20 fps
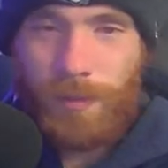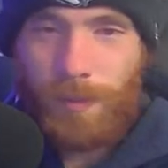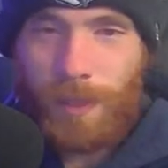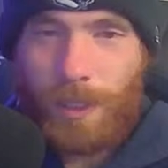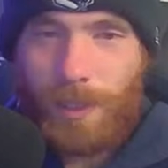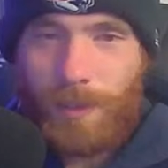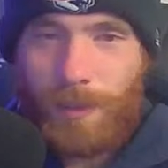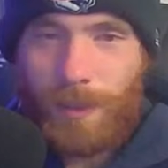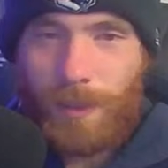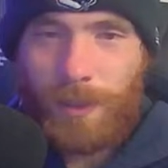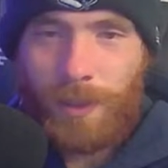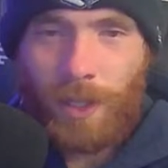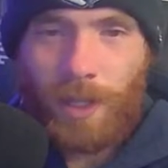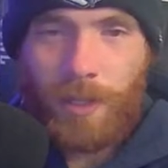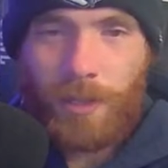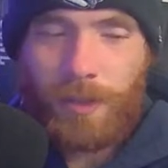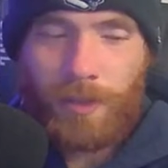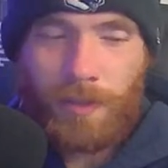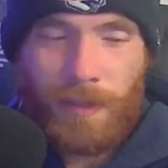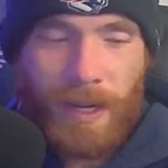You might as well
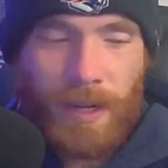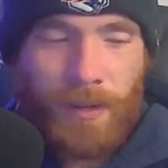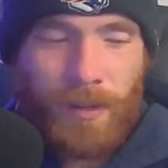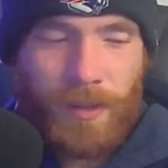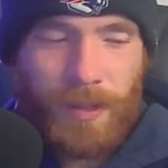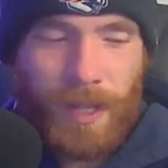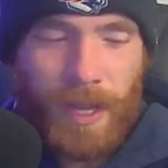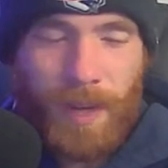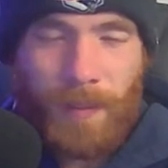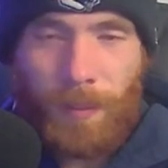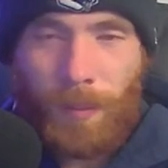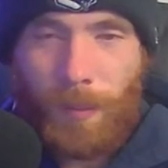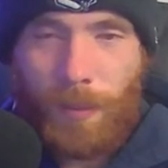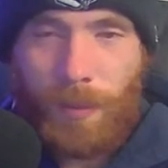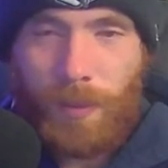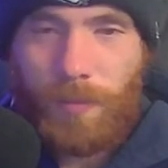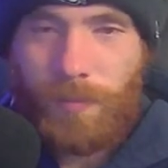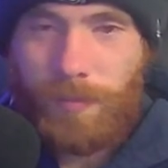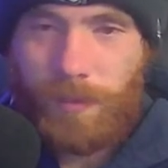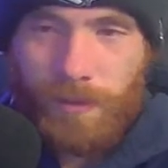charge the mound at that
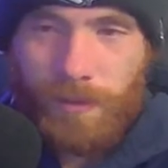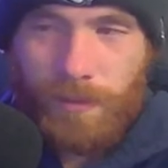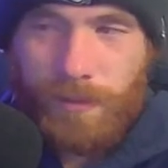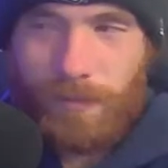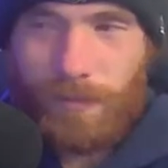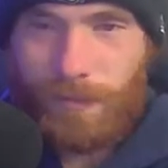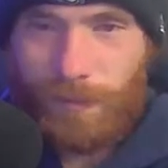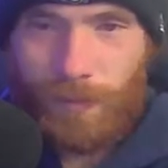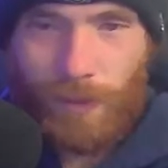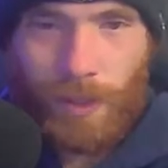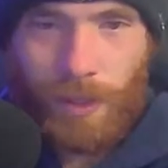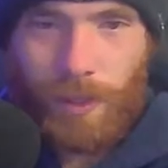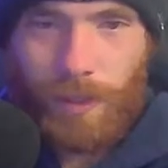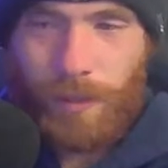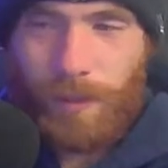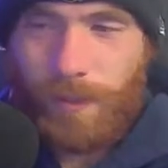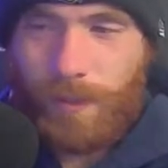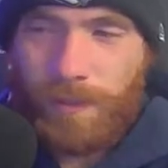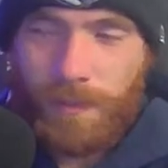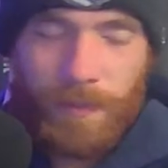point. Like, fuck
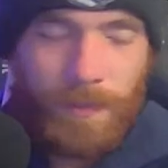it.